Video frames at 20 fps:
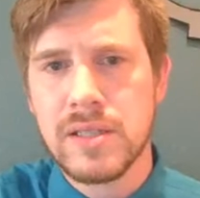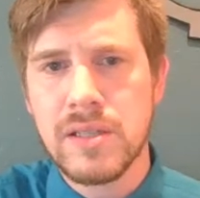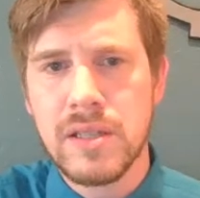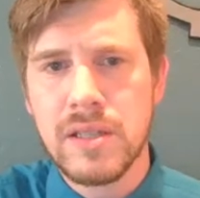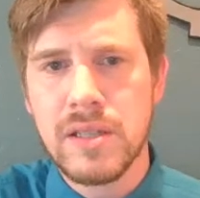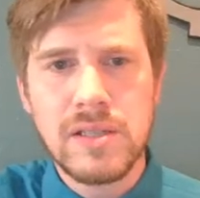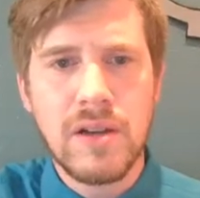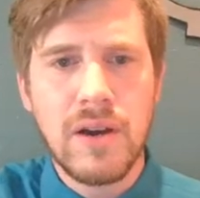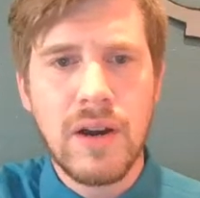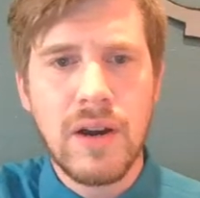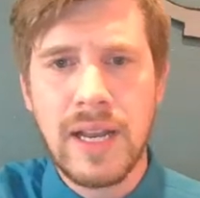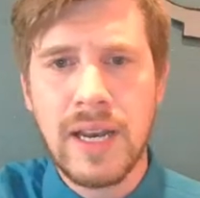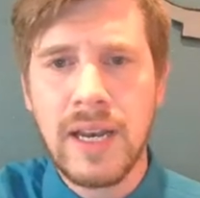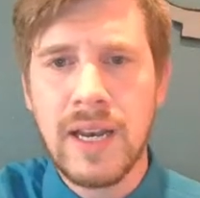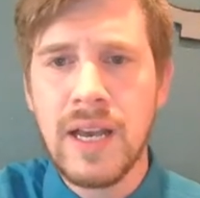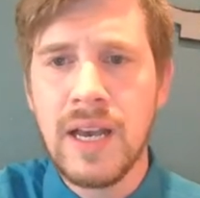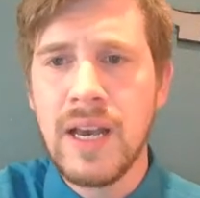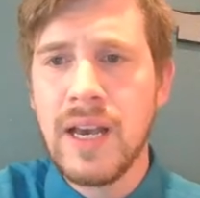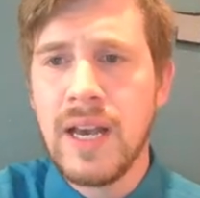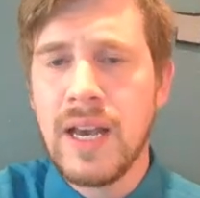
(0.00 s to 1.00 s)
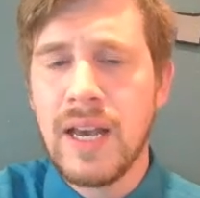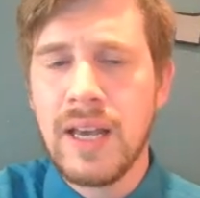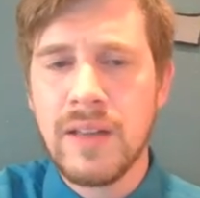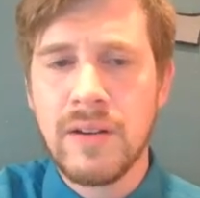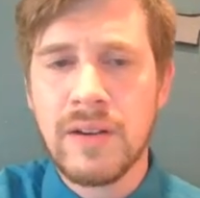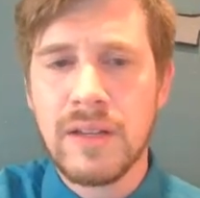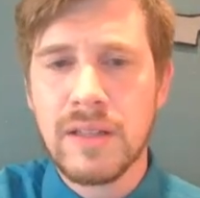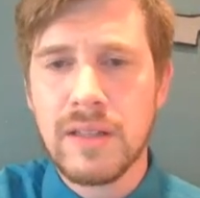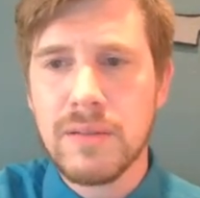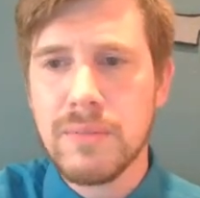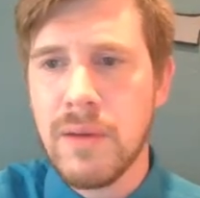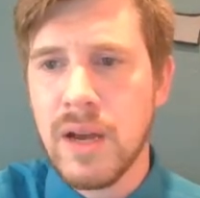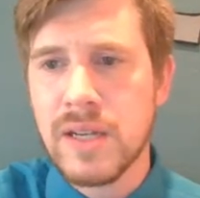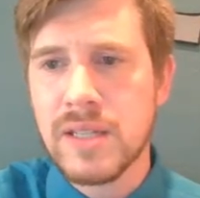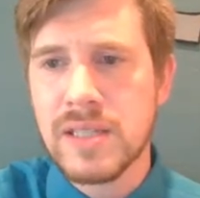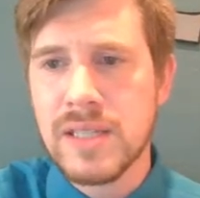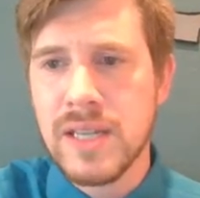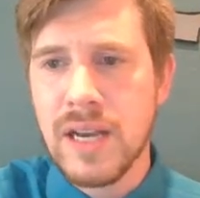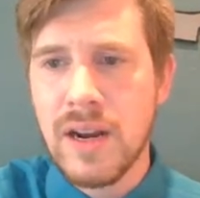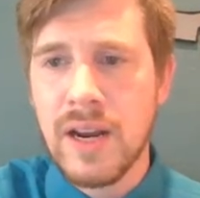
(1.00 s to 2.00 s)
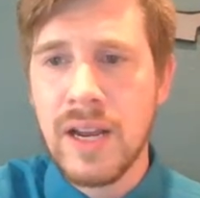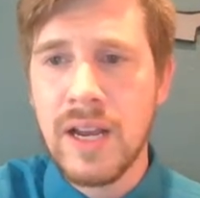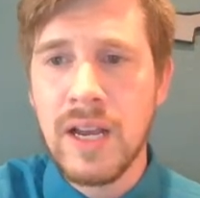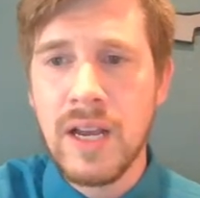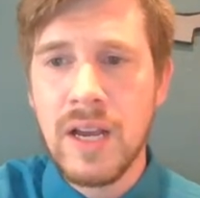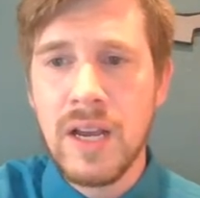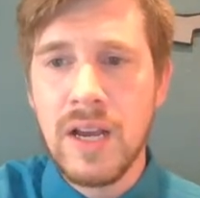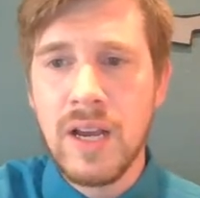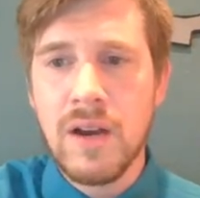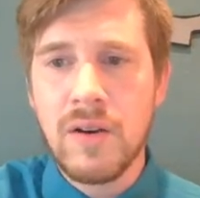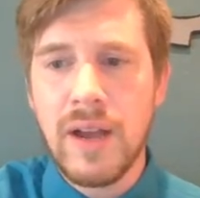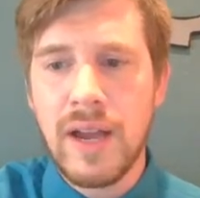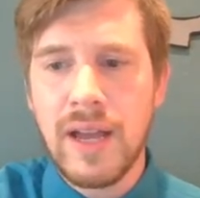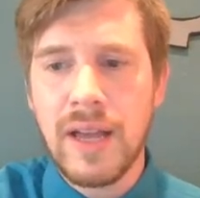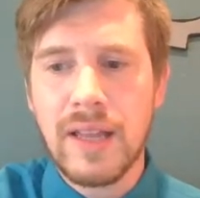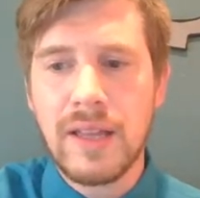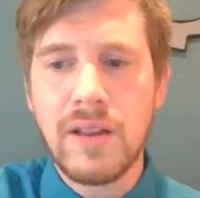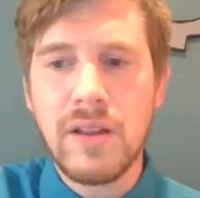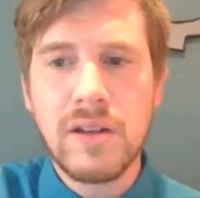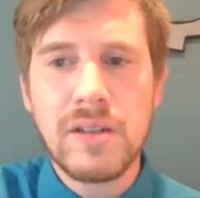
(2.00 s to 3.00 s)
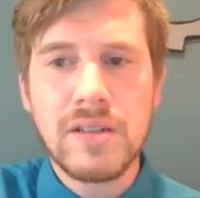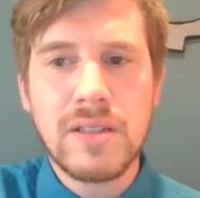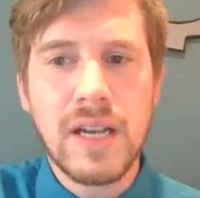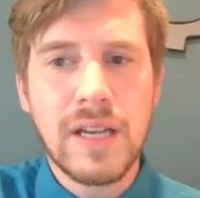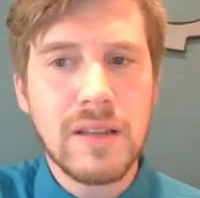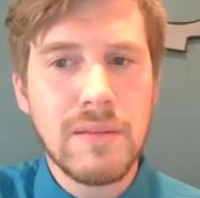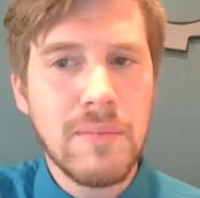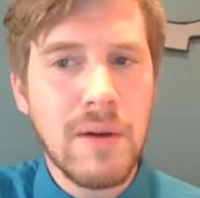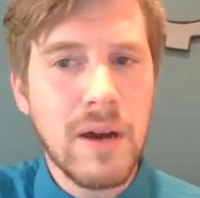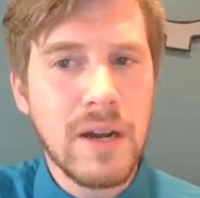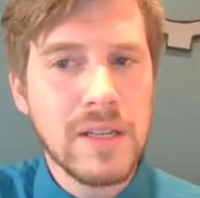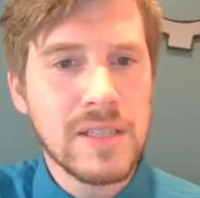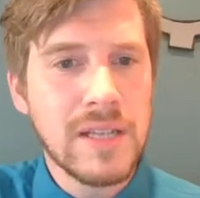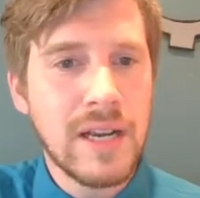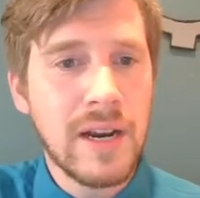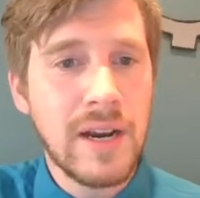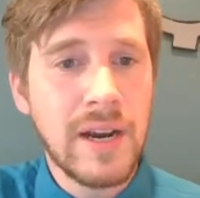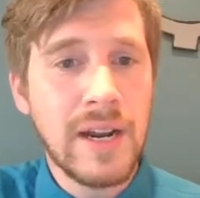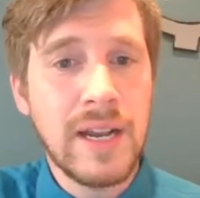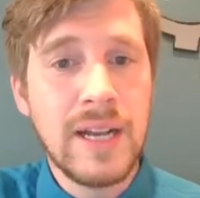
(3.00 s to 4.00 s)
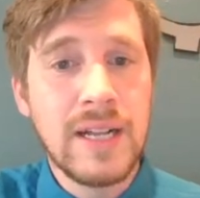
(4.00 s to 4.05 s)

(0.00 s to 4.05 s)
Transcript: So let's go ahead and look at the monastery. Okay, it looks like the monastery